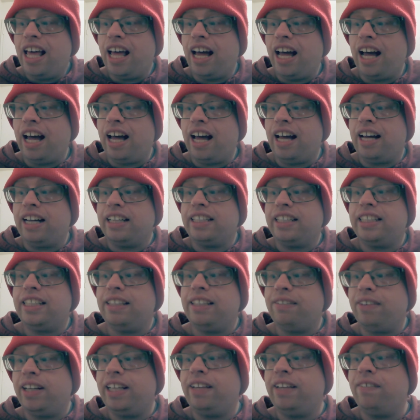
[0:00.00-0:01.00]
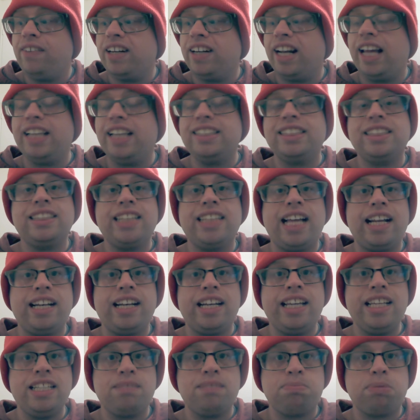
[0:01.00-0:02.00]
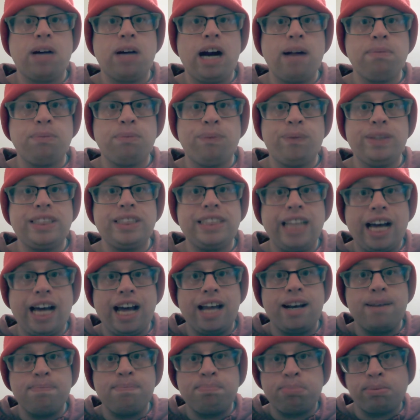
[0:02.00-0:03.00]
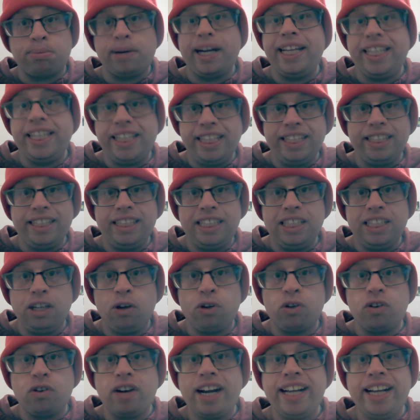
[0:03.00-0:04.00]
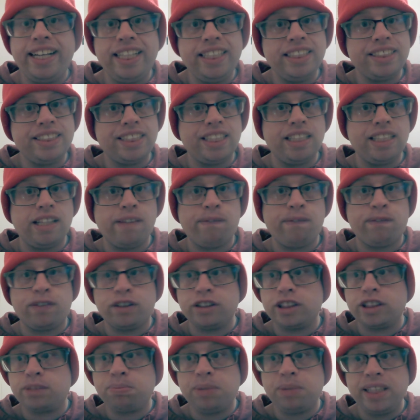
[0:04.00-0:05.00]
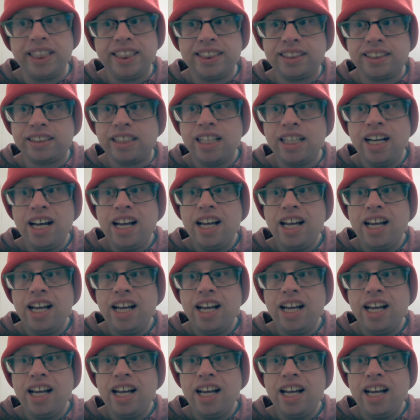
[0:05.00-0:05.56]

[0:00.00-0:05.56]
He realizes that his problem was not breaking the O'Grady's in the first place,